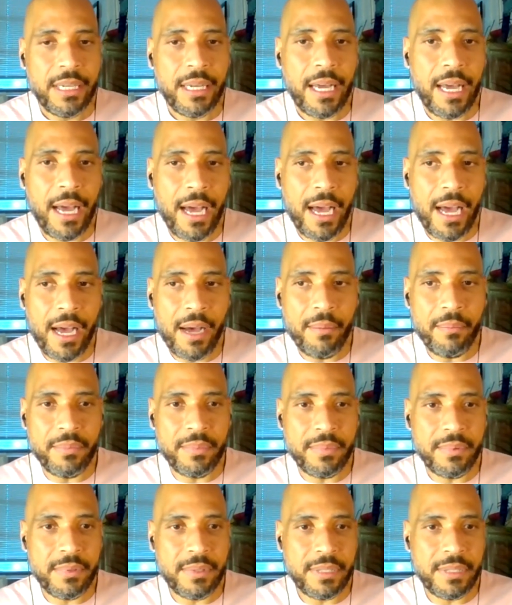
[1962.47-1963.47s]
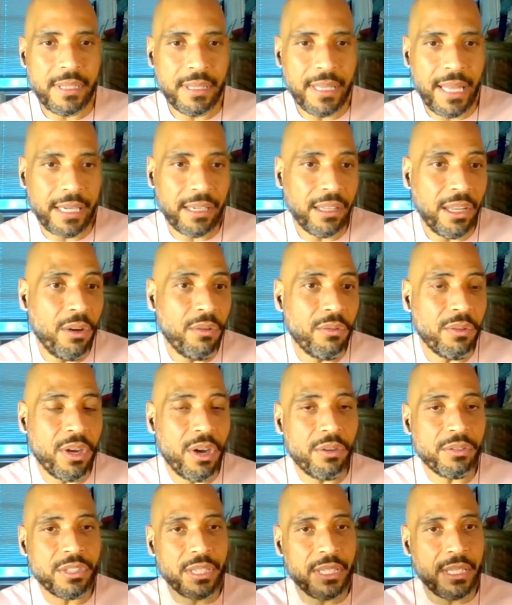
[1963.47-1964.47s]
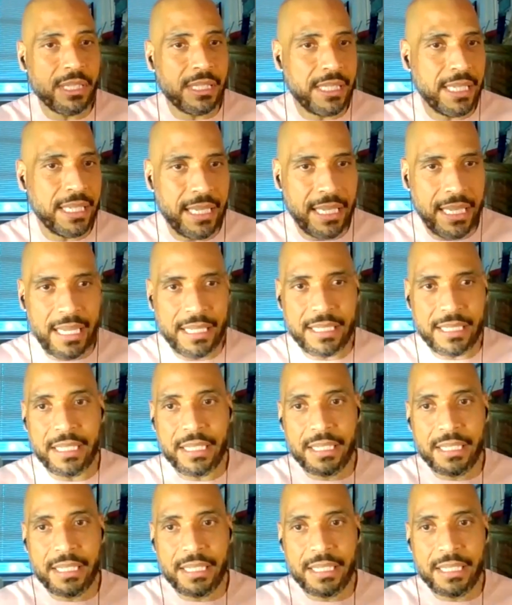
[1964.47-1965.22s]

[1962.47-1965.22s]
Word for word: um, let alone go to the city and to the